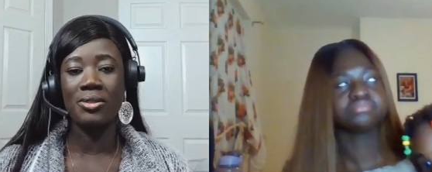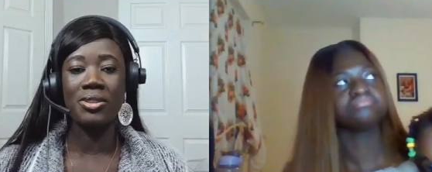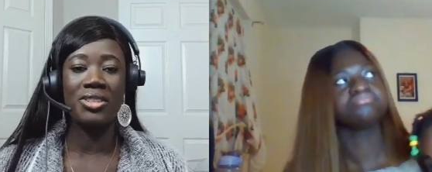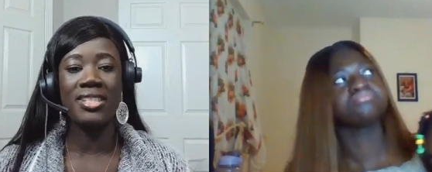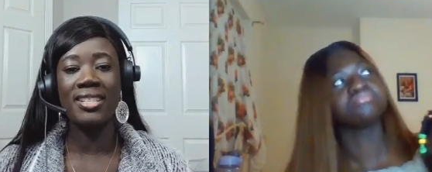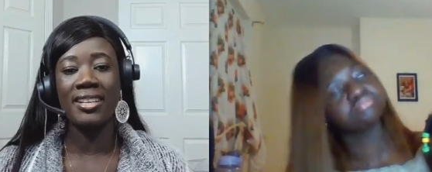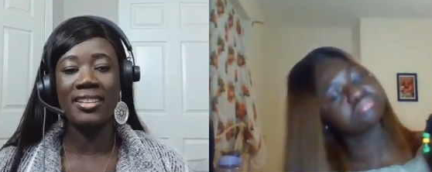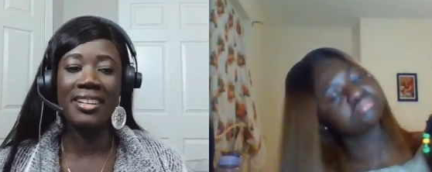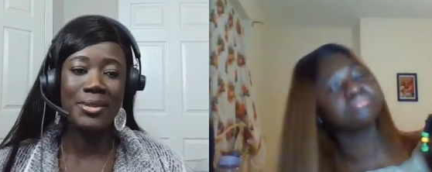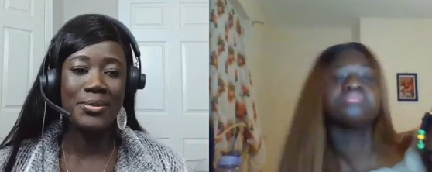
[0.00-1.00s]
Speaker 1: was just like,
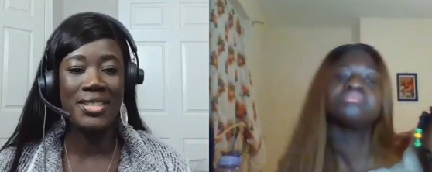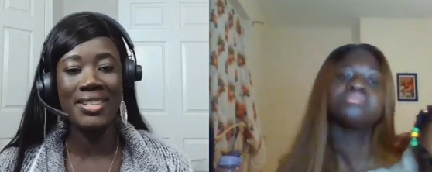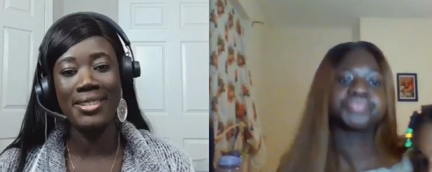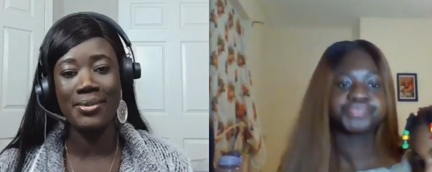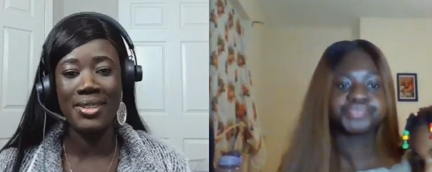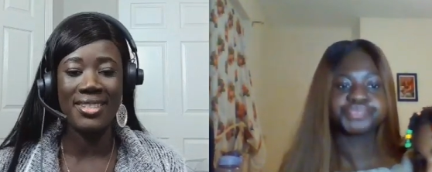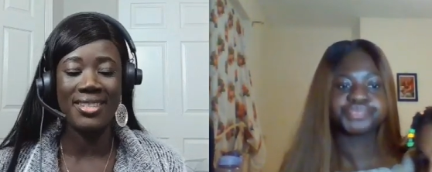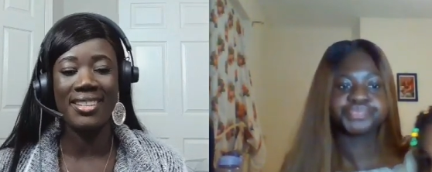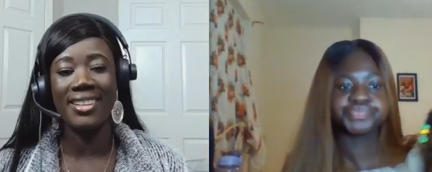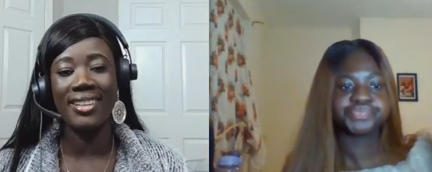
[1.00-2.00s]
we
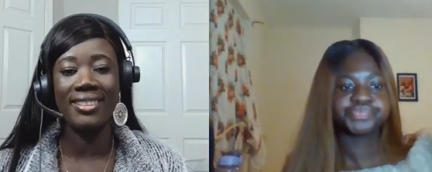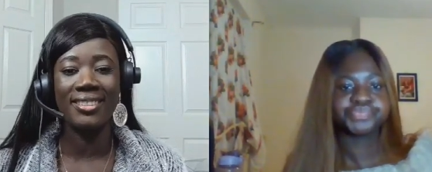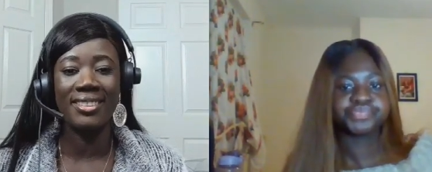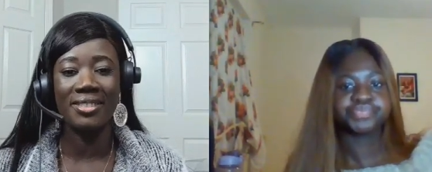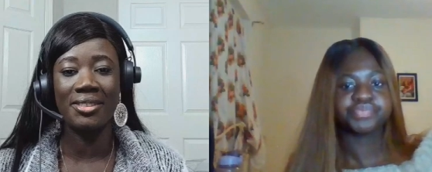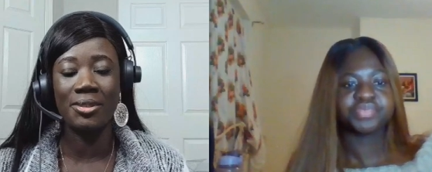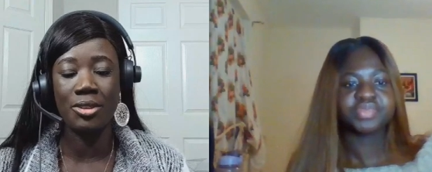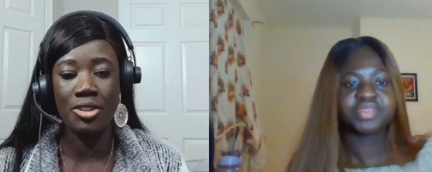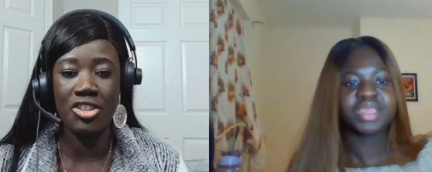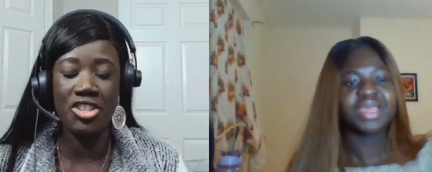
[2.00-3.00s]
see, and
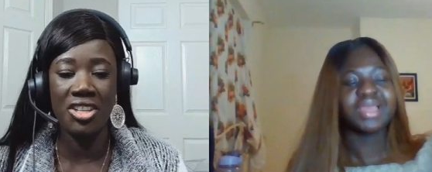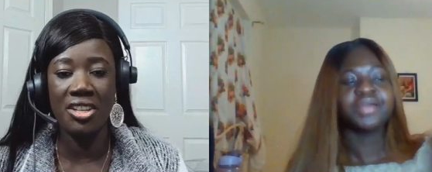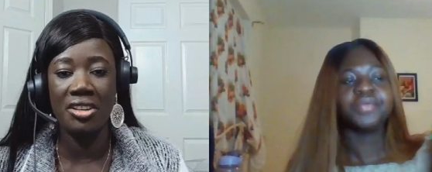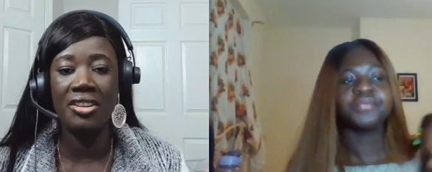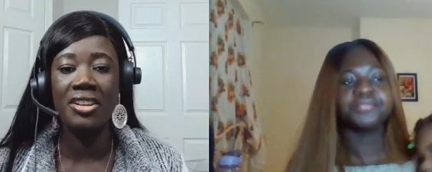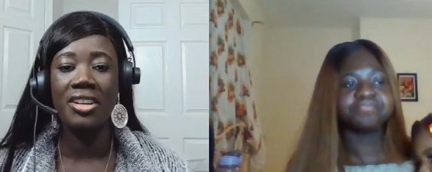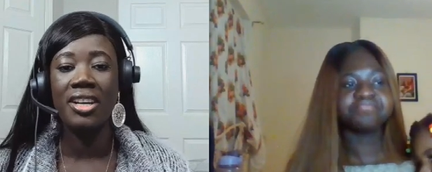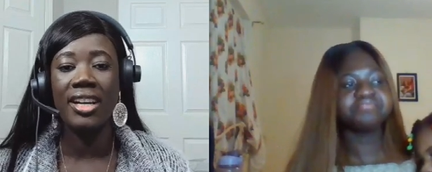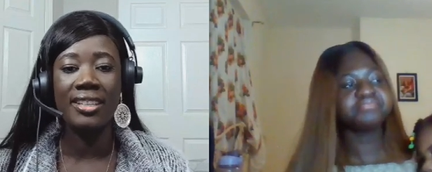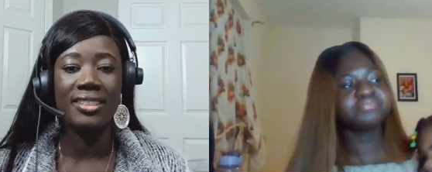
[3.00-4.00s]
just share
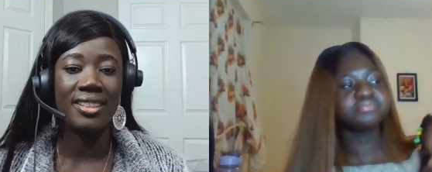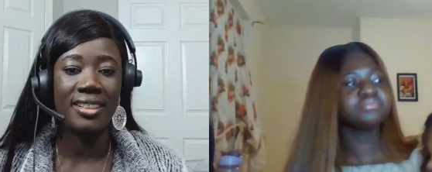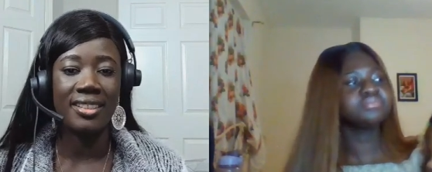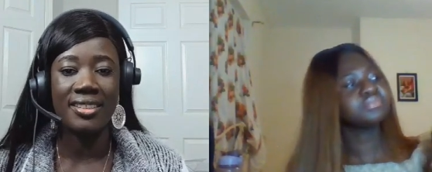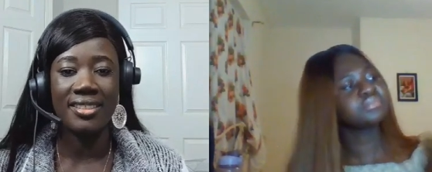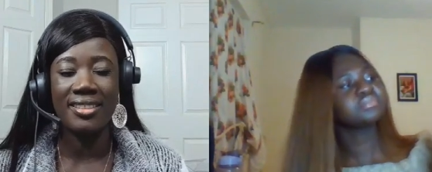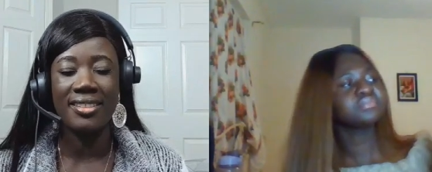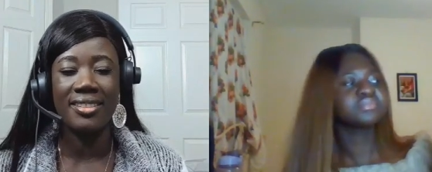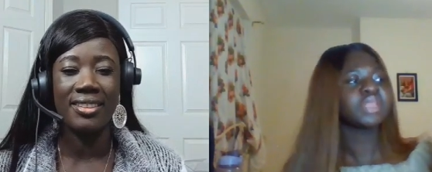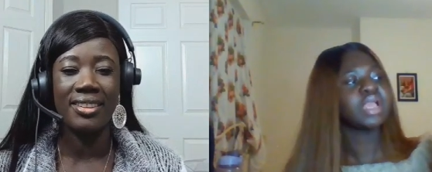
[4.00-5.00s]
ideas.
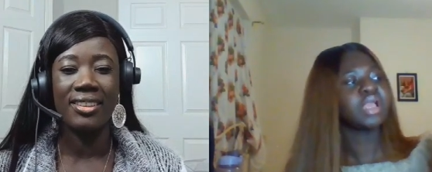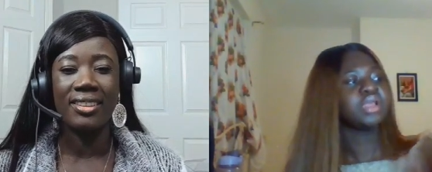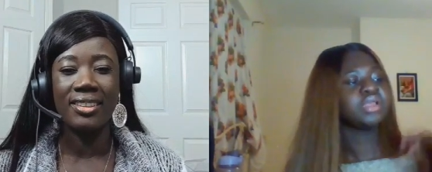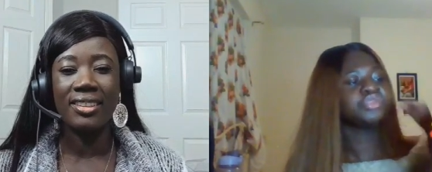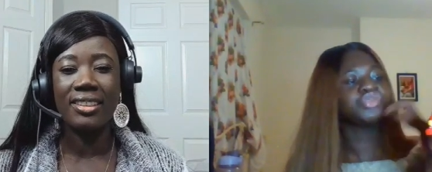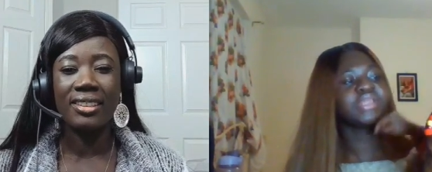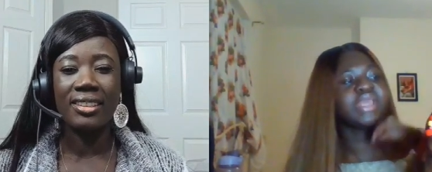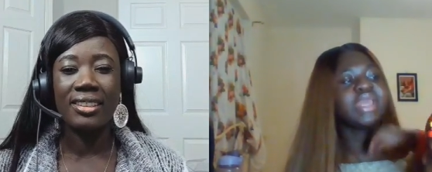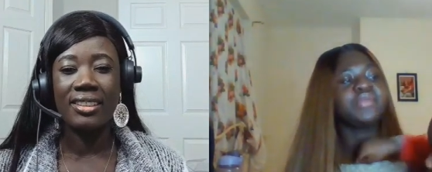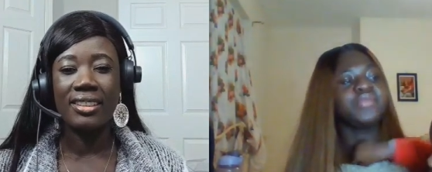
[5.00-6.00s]
Speaker 2: So
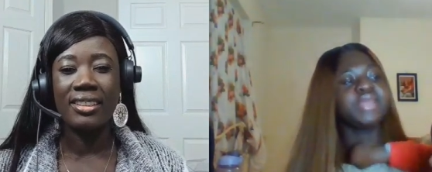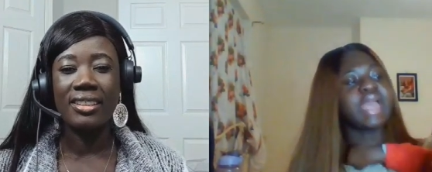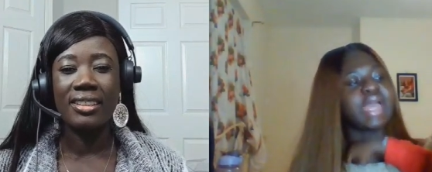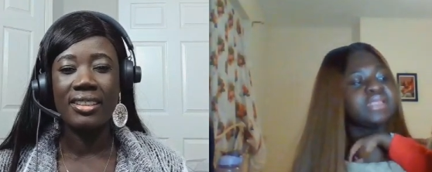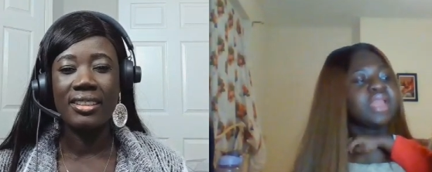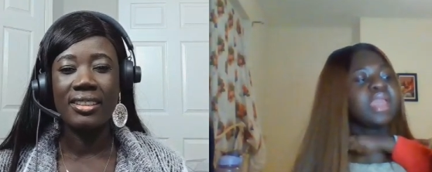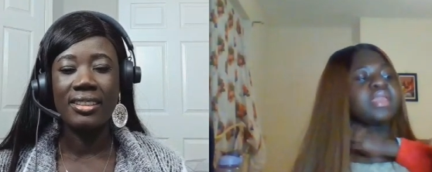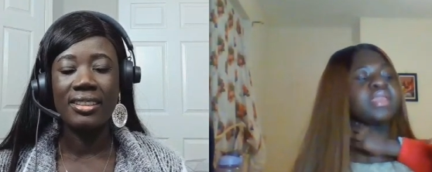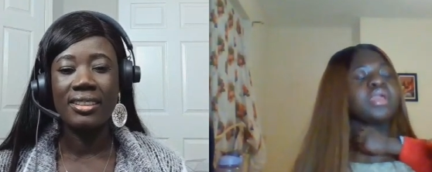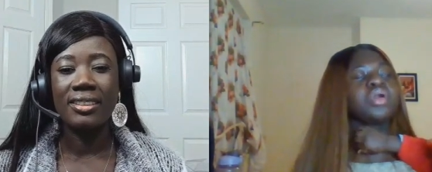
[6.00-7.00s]
we had like
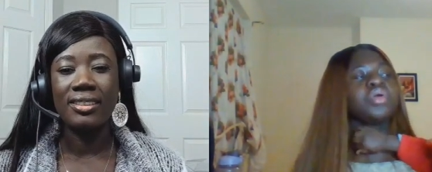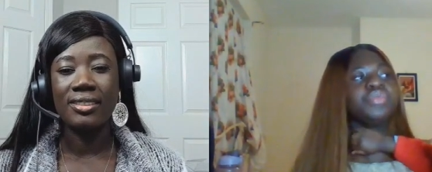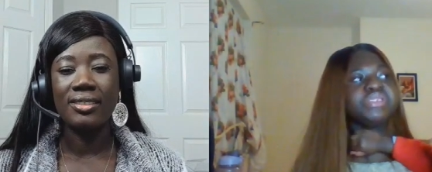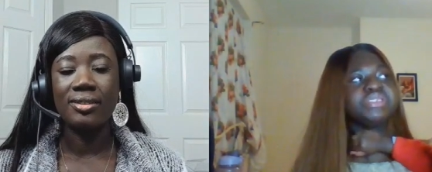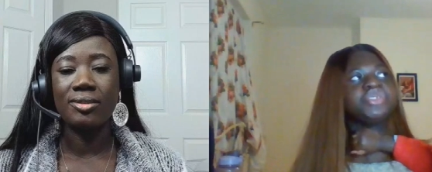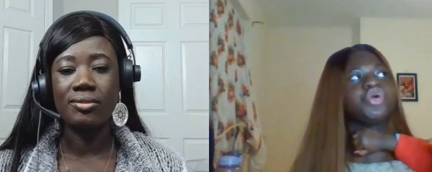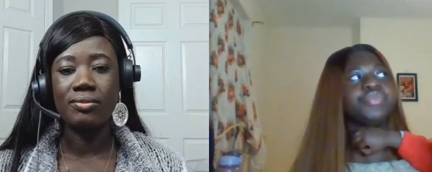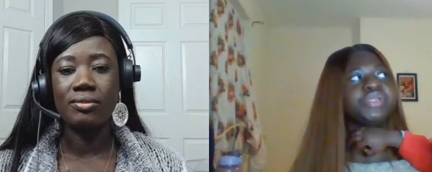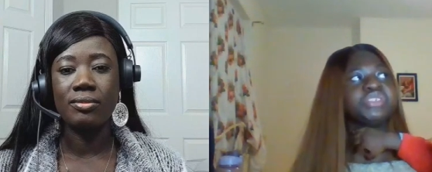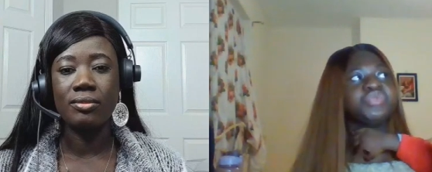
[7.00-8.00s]
a
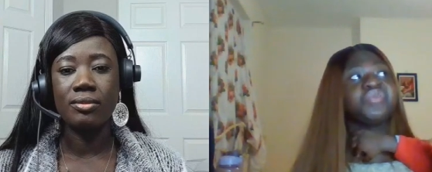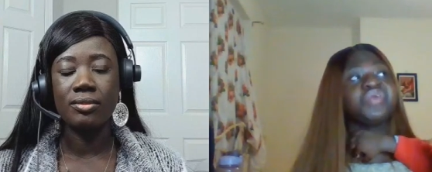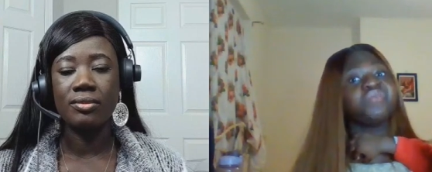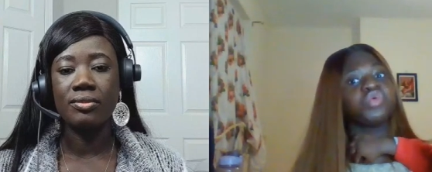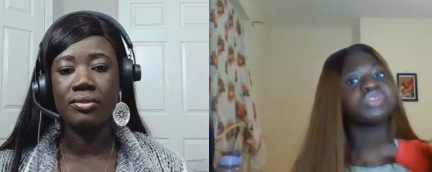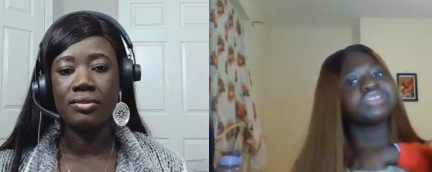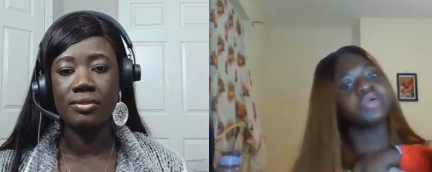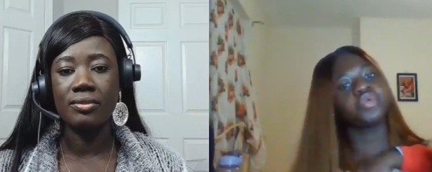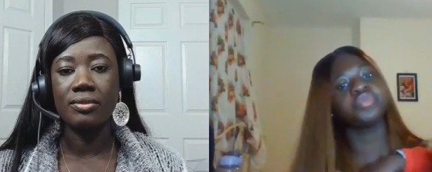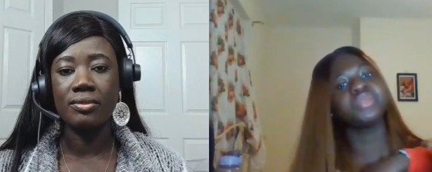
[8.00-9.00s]
community. We have a
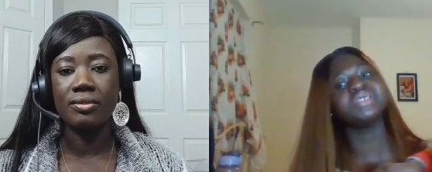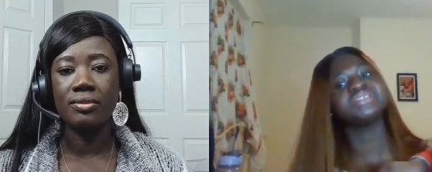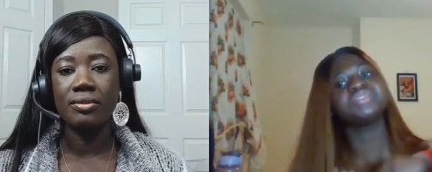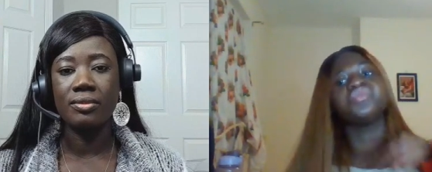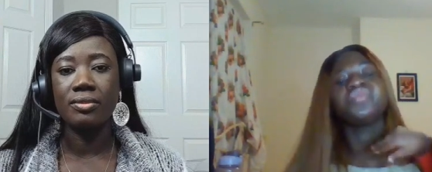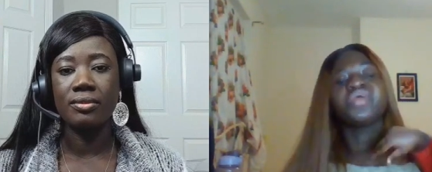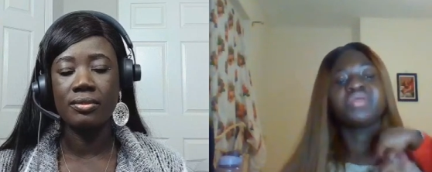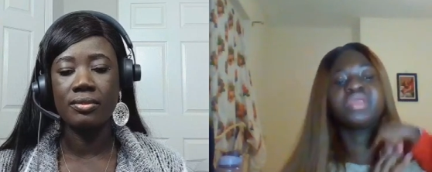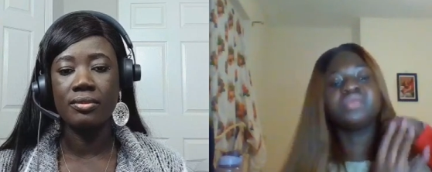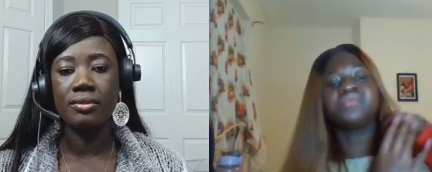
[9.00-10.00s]
WhatsApp group that is still
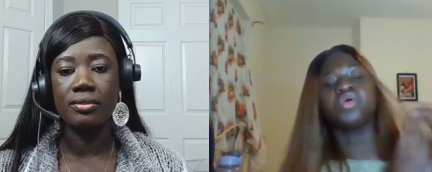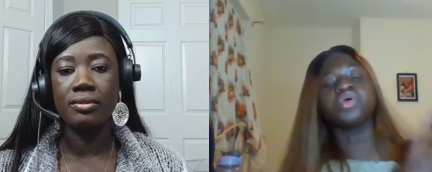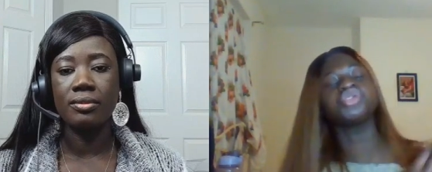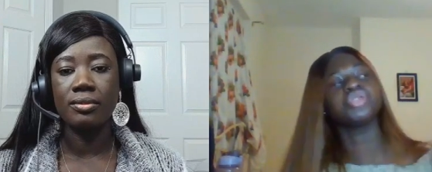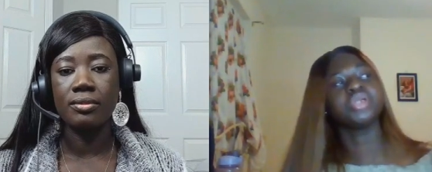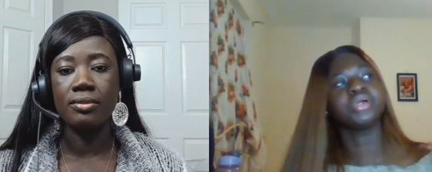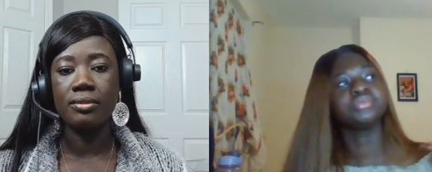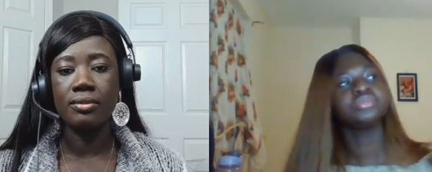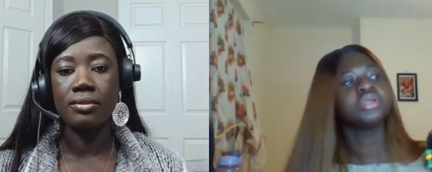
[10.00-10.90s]
very functional,